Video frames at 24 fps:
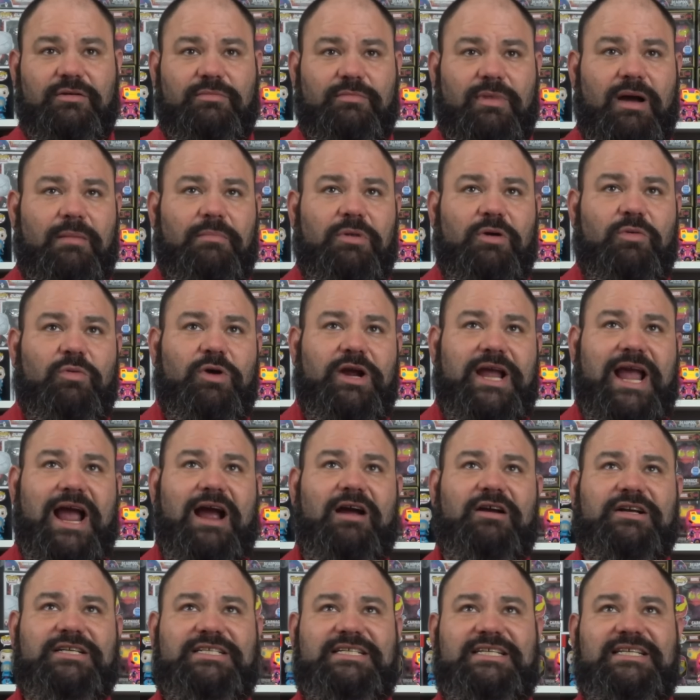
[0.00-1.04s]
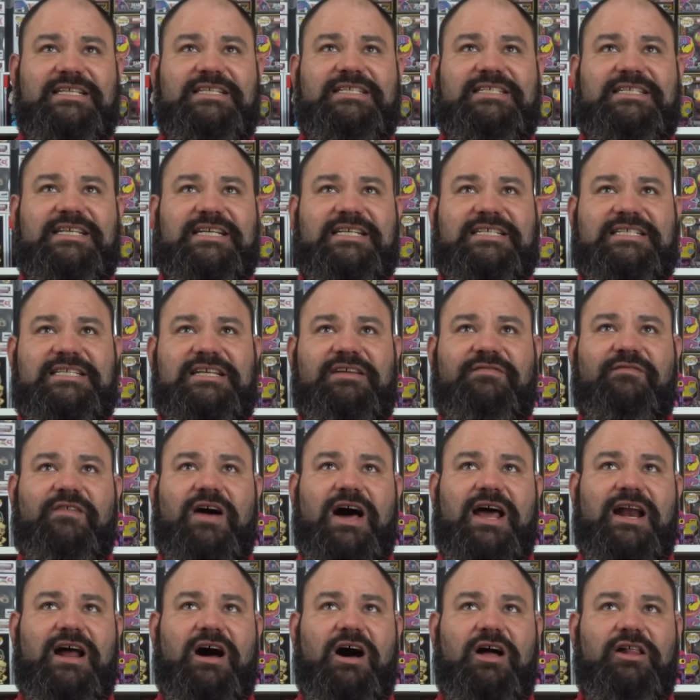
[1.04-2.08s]
Remember, we're guaranteed
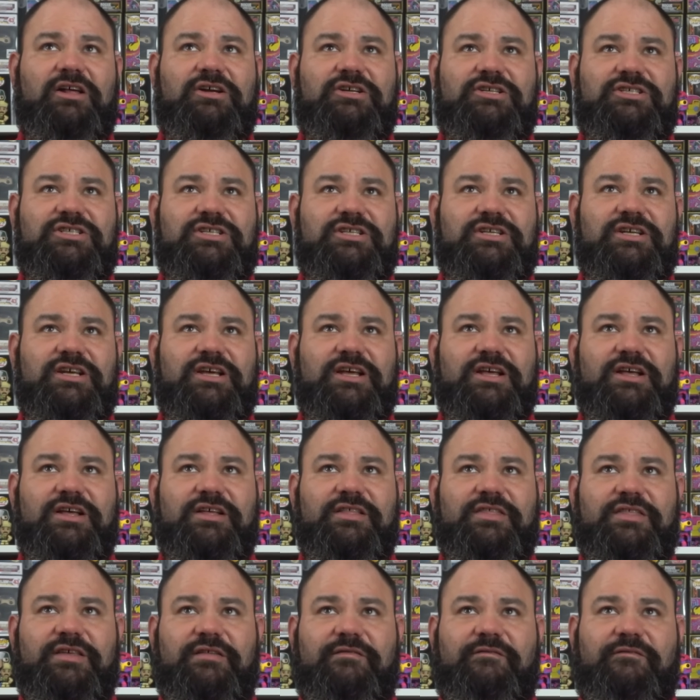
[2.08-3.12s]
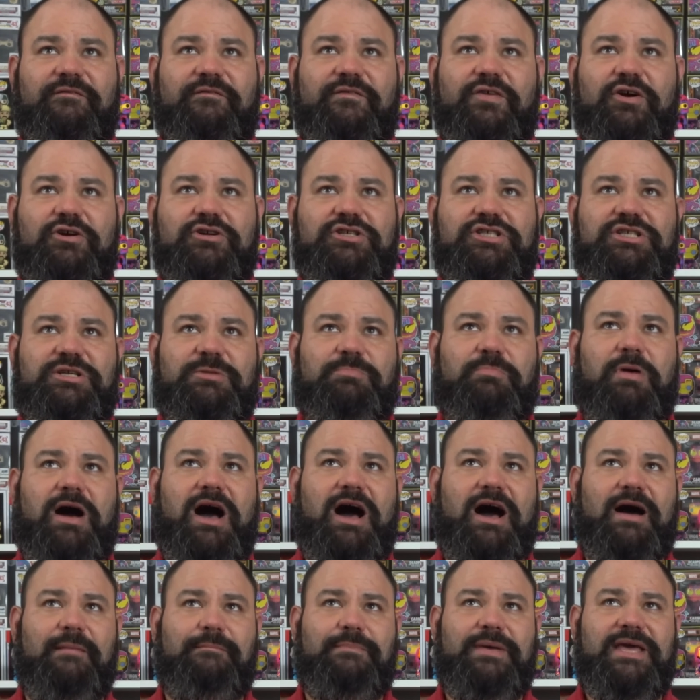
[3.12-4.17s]
$65. The first
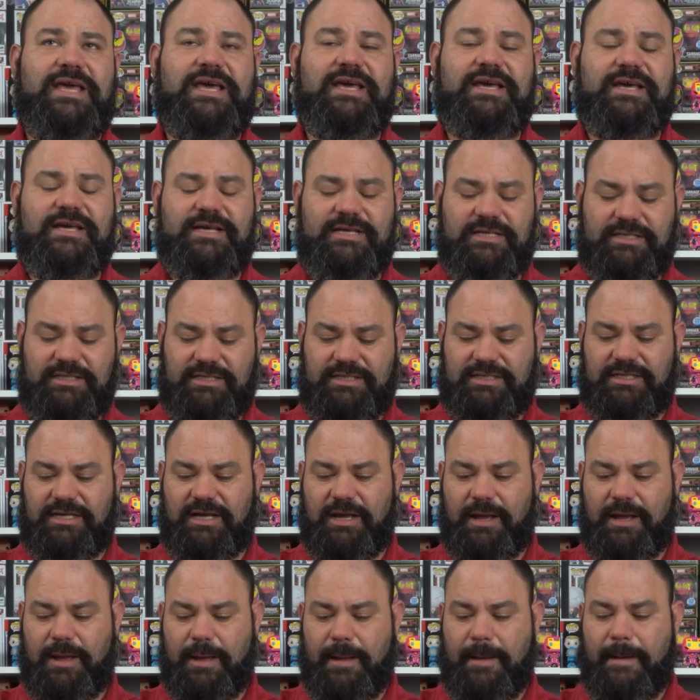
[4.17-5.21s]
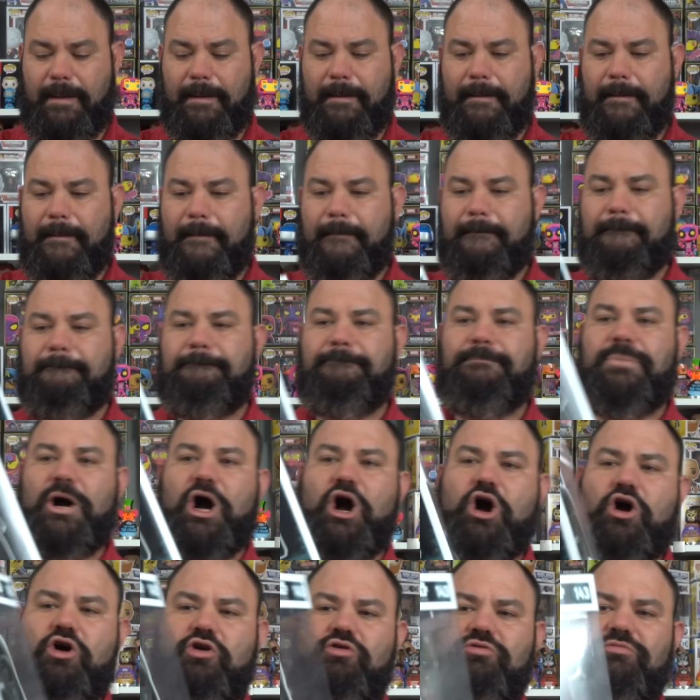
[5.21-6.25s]
pop is,
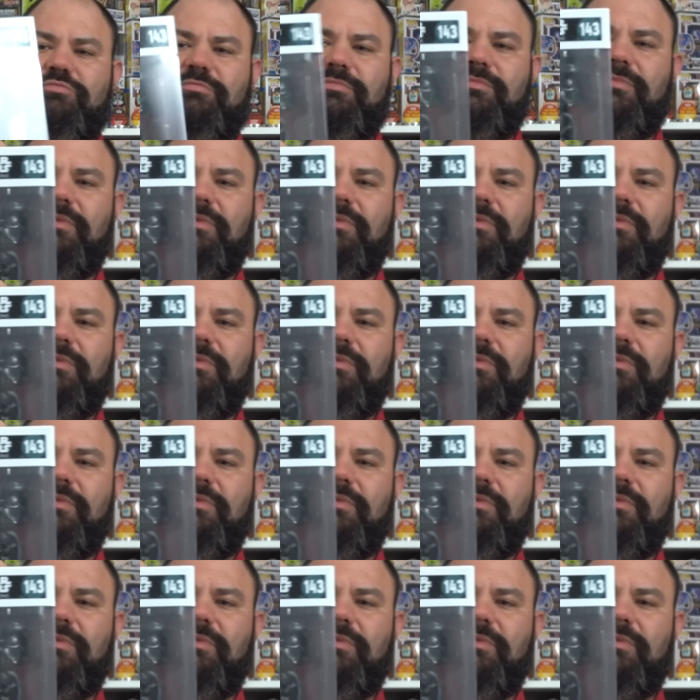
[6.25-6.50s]
boom,